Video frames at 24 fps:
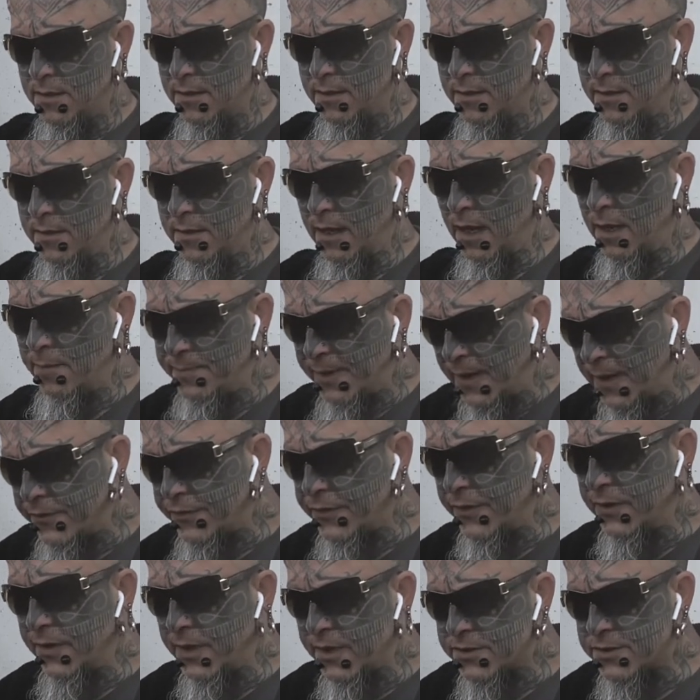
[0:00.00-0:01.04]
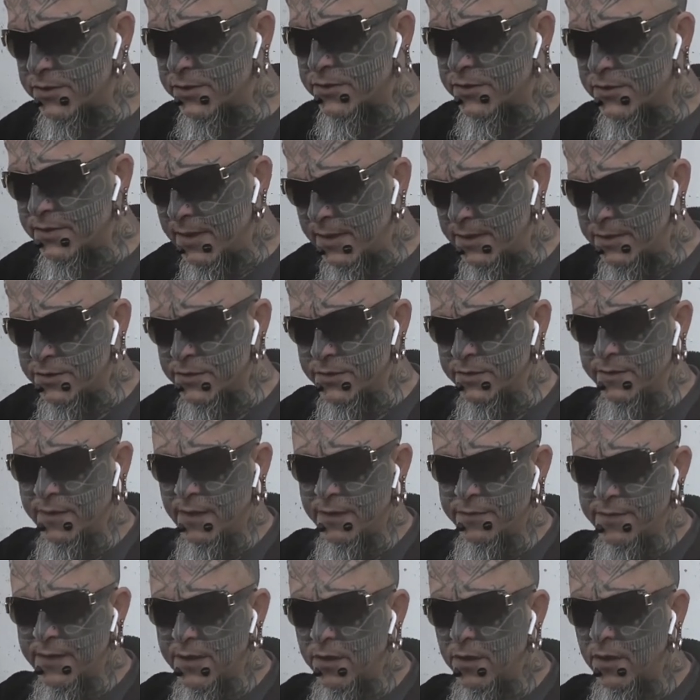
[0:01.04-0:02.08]
about the legislation that
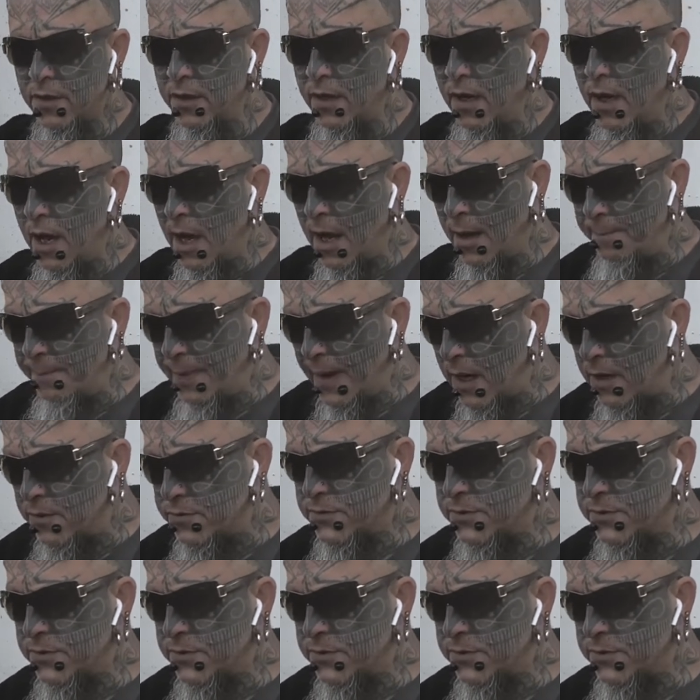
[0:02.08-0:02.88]
they're about to